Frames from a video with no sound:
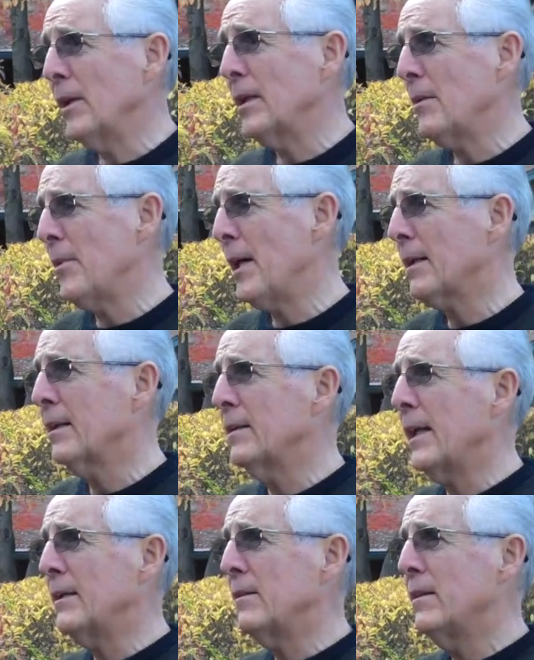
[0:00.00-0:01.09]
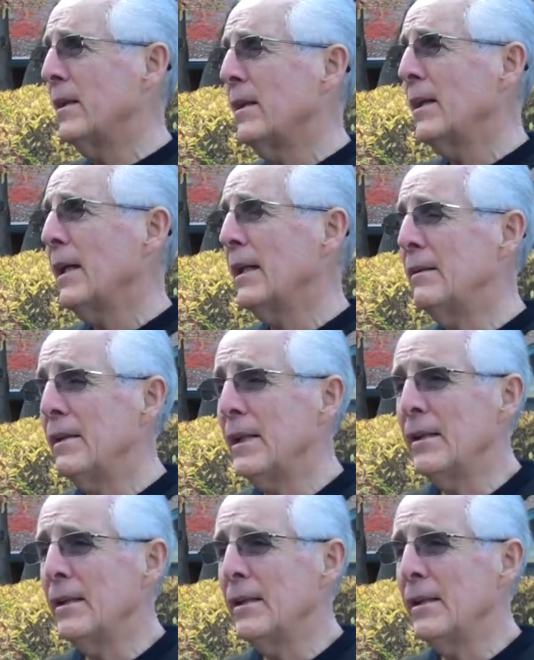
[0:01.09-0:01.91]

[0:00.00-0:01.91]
and we come back and landed. And